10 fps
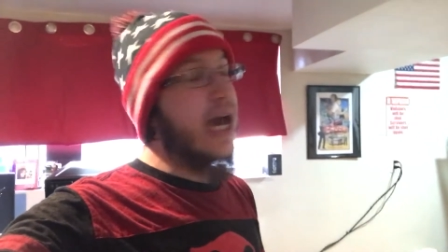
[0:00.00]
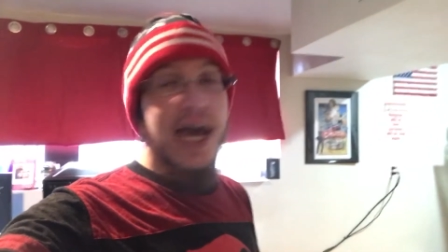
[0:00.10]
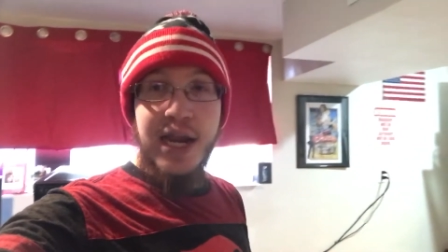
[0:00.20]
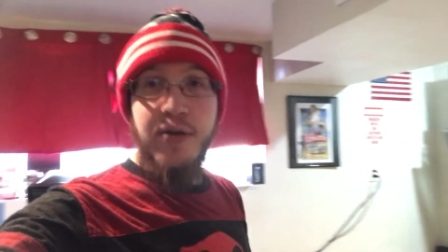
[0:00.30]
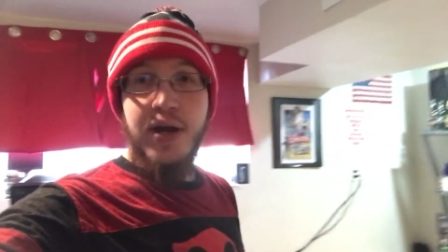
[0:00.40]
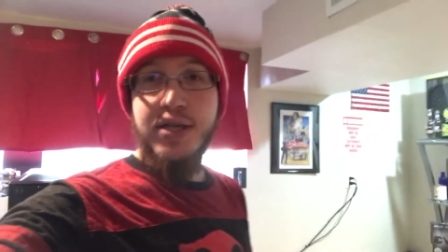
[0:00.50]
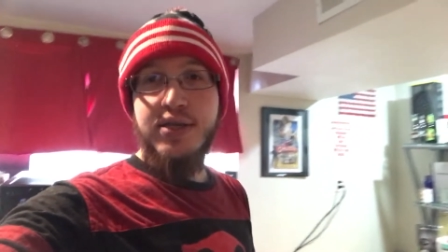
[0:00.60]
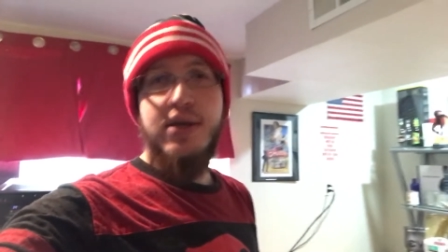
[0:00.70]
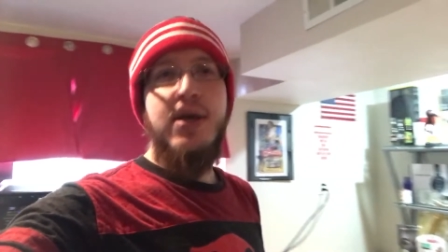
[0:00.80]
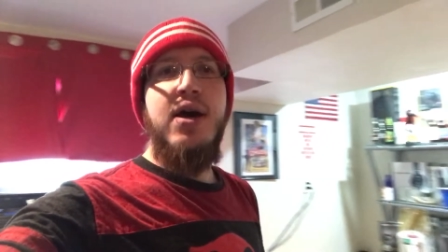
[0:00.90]

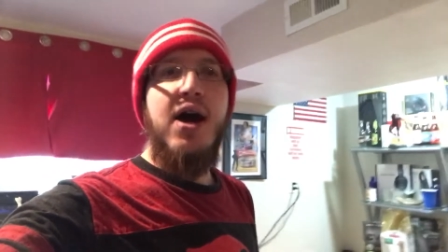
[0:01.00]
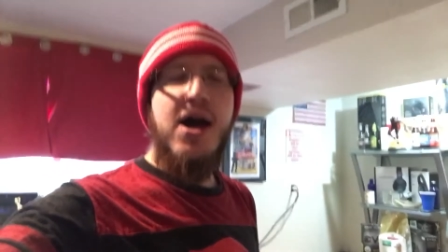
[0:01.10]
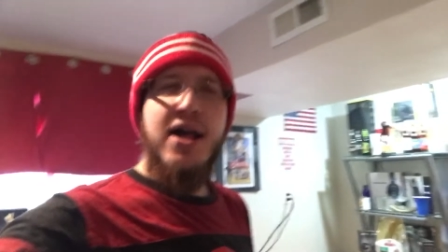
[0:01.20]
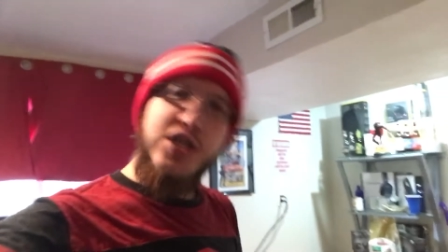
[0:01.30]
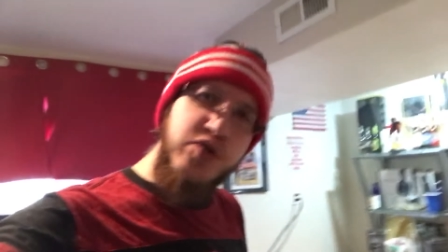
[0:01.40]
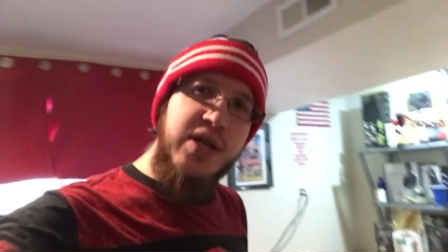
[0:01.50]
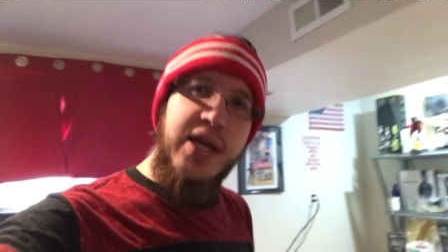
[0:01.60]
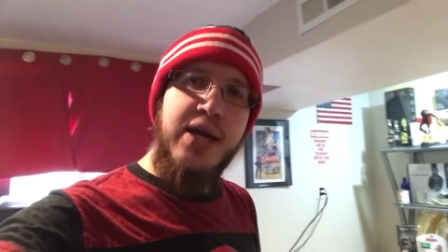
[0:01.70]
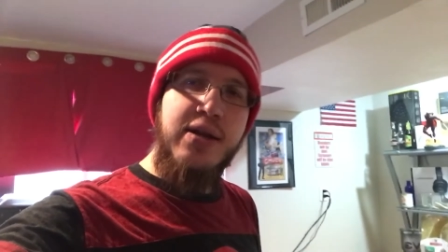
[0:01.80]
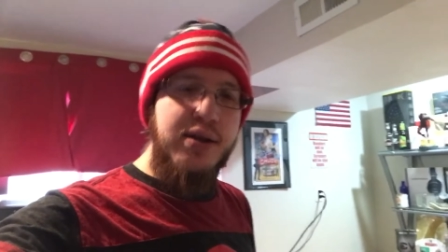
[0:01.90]
Anyways, uh, that's
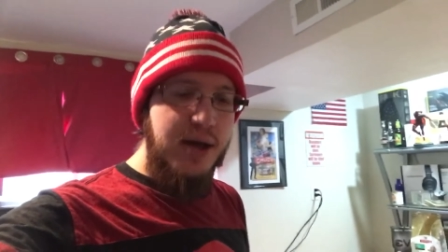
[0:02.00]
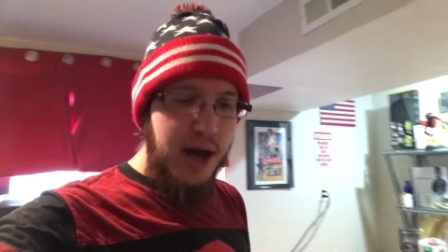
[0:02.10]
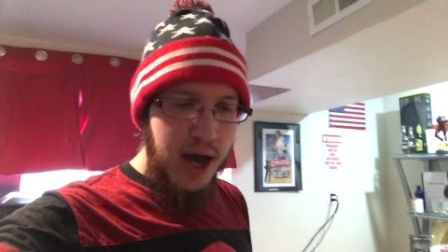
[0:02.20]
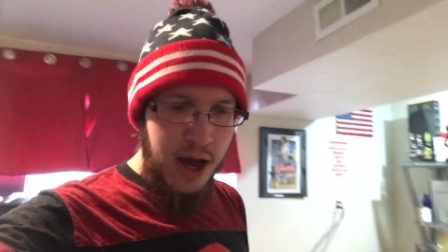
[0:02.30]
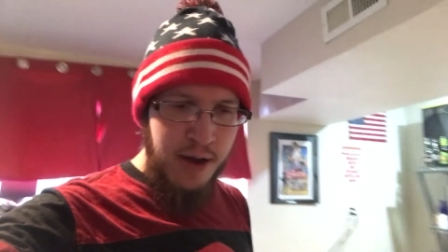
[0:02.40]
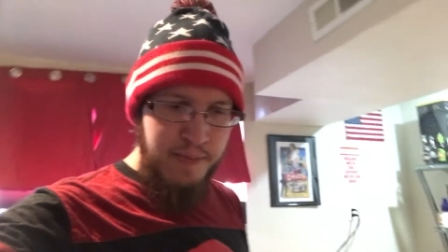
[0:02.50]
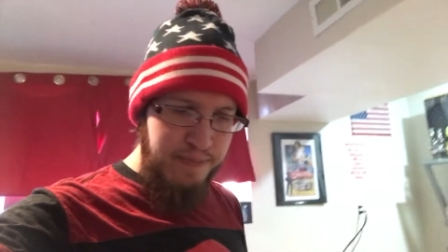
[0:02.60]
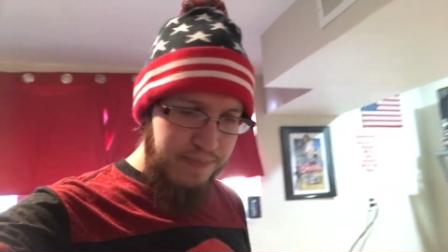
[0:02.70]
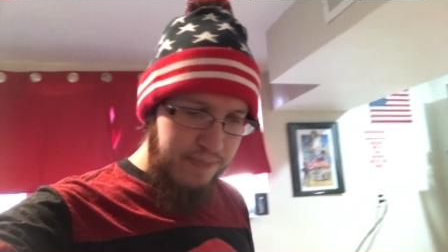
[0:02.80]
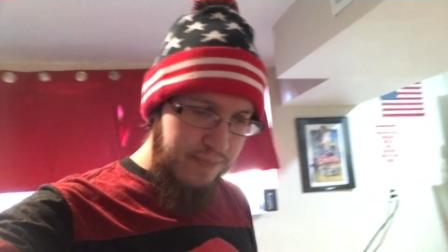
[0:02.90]
really it.
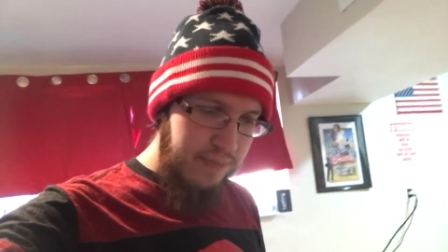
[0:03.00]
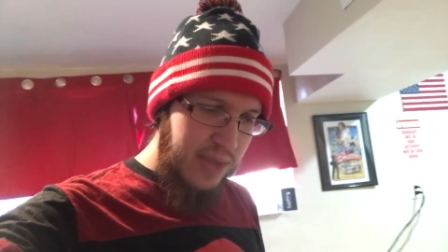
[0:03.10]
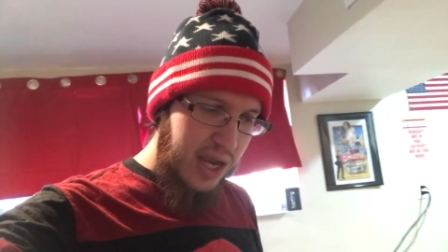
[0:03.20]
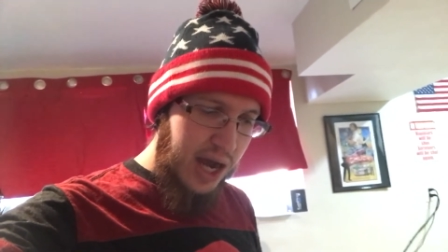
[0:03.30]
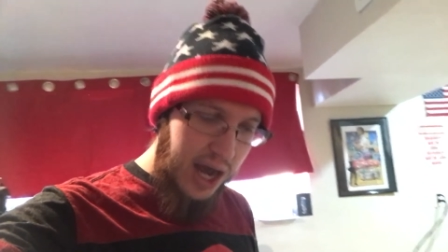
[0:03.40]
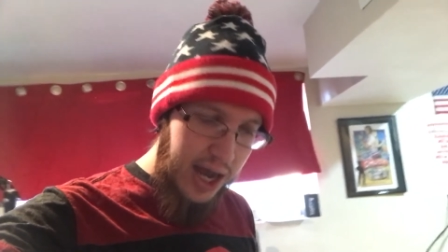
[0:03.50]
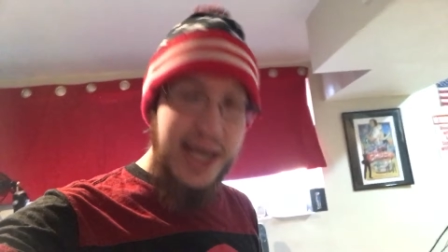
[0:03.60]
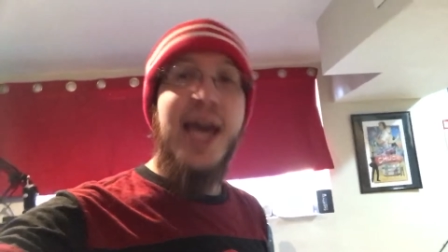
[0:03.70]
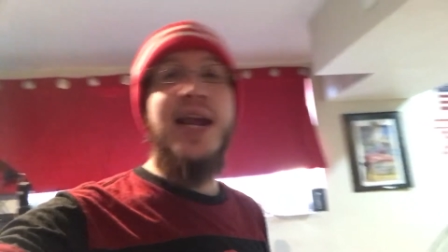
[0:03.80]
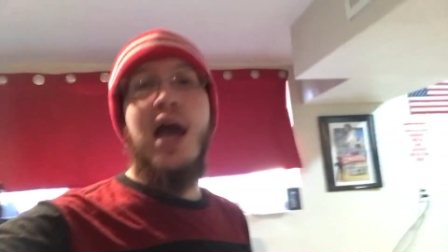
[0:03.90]
Um, uh,
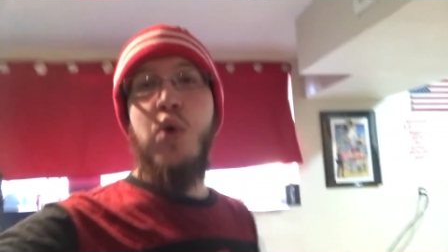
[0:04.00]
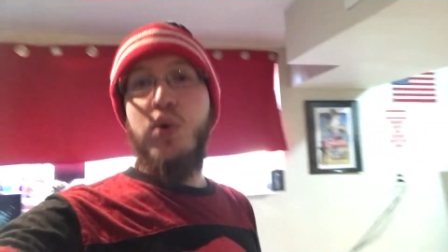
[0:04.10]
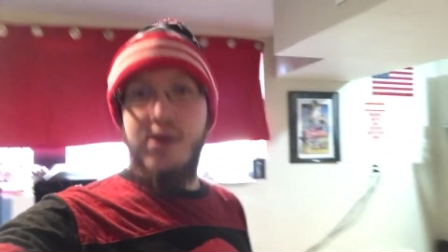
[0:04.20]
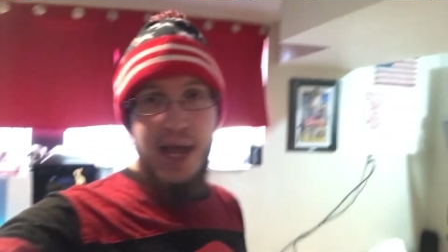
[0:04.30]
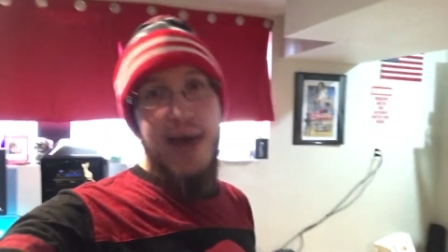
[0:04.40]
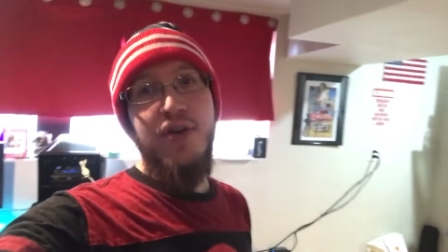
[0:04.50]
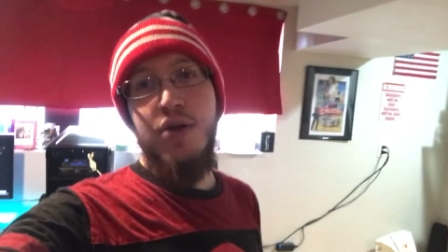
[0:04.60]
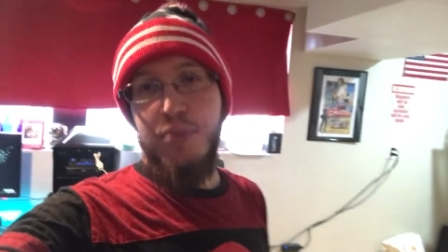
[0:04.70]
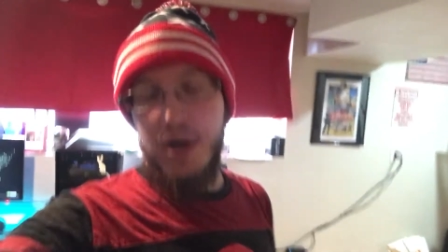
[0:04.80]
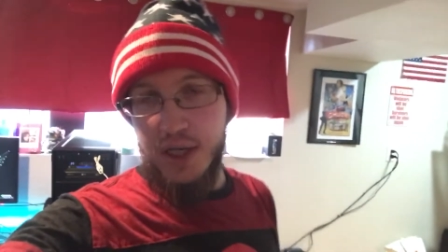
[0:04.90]
again, I will have an
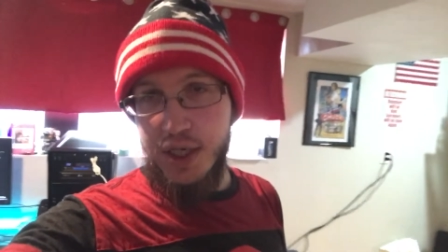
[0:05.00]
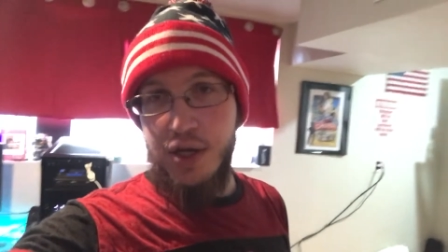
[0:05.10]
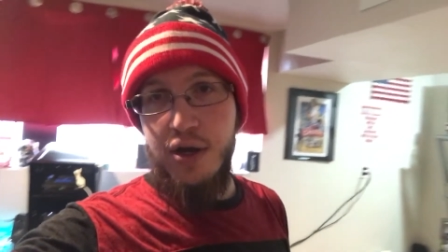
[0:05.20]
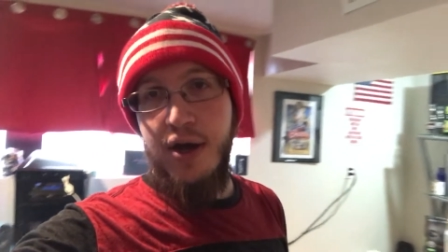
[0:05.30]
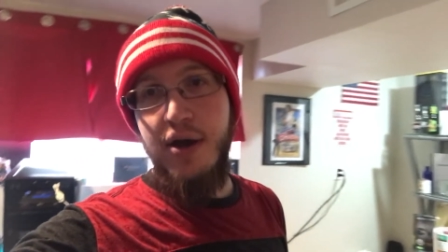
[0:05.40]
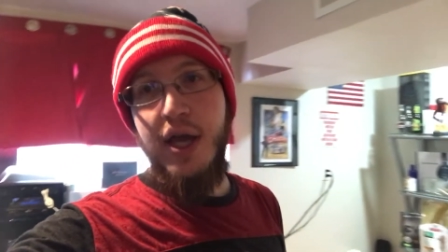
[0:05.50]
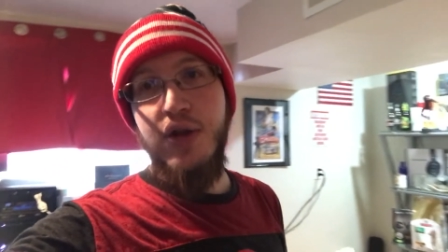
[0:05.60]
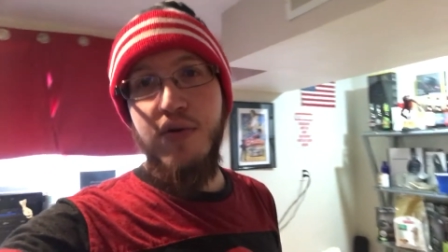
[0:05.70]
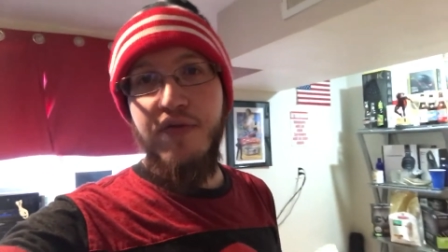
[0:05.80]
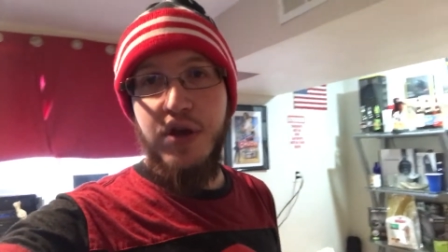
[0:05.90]
unboxing uh, and
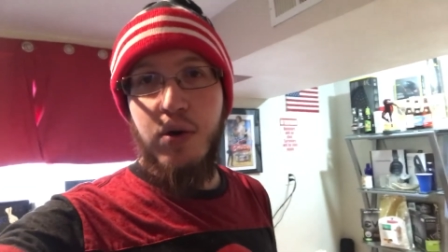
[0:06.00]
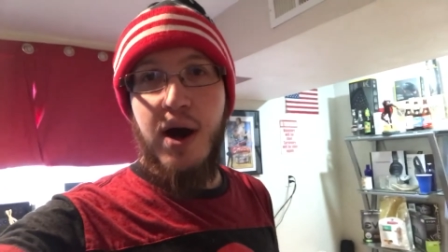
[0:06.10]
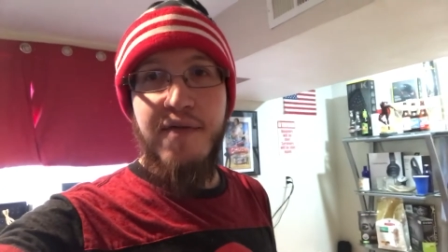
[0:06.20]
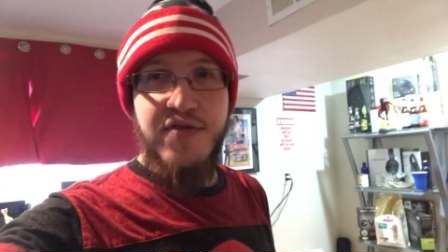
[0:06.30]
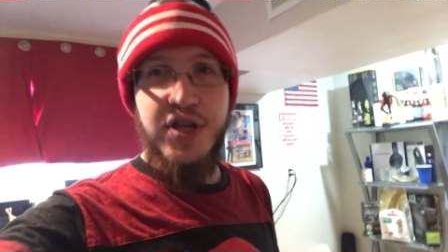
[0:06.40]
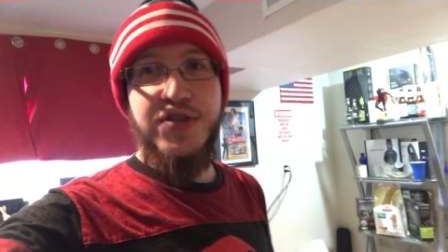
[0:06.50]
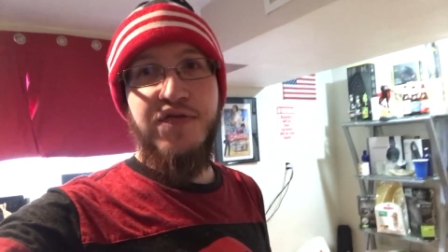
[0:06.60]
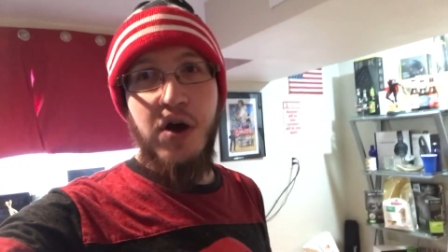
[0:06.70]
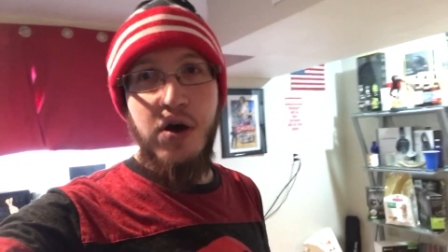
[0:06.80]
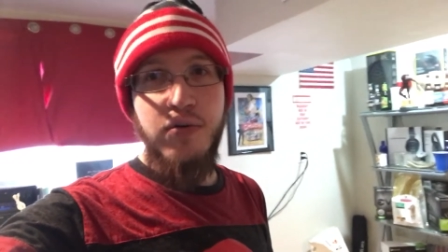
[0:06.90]
a review of this
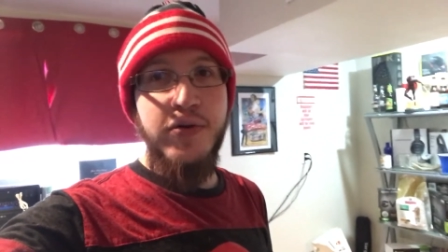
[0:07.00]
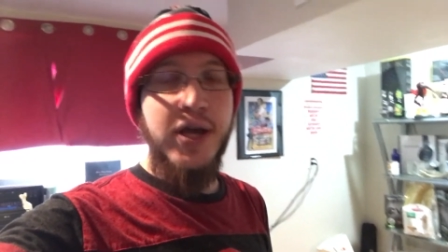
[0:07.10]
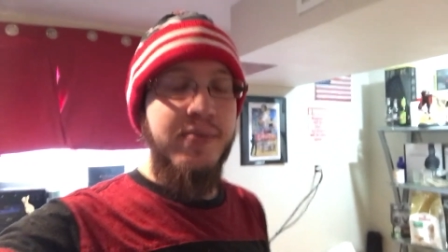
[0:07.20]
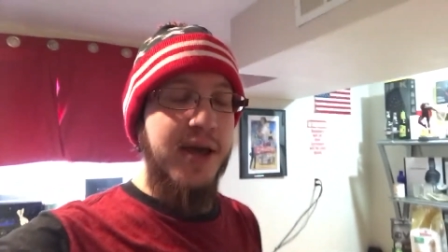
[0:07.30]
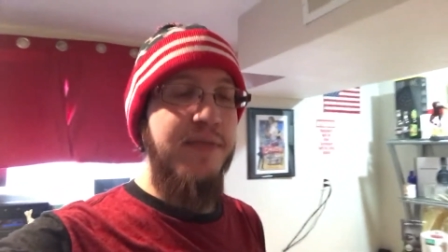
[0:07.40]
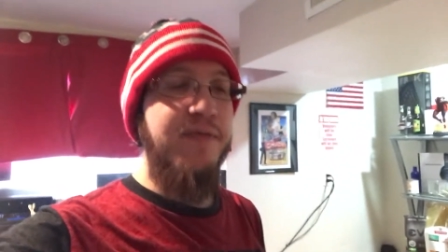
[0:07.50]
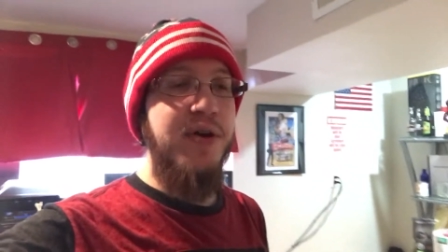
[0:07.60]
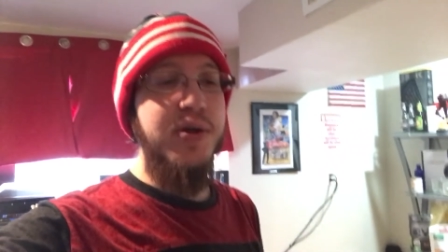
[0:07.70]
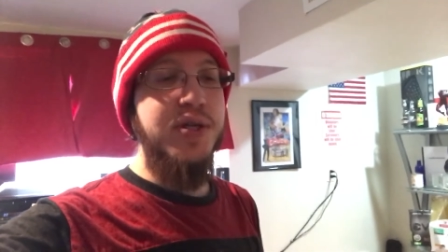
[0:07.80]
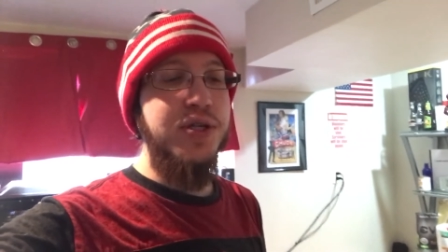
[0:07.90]
phone coming up
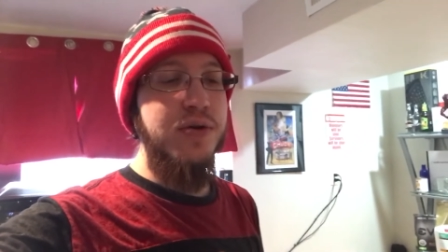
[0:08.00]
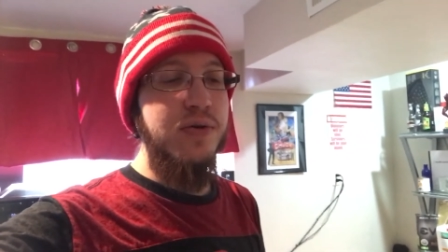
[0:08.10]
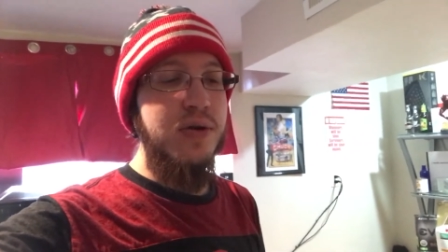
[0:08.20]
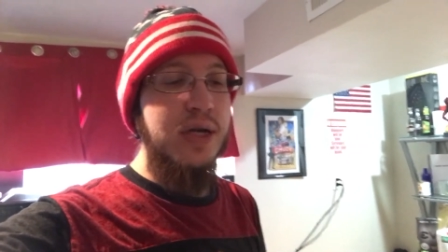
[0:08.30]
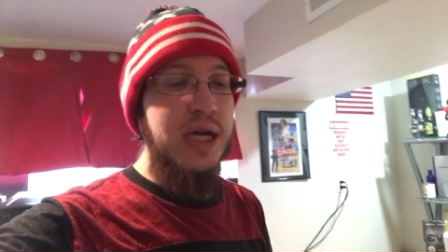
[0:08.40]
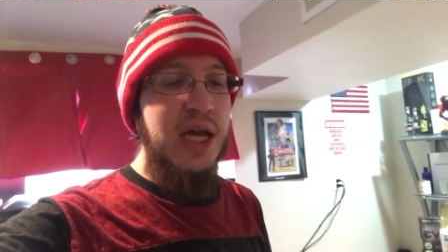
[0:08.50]
very soon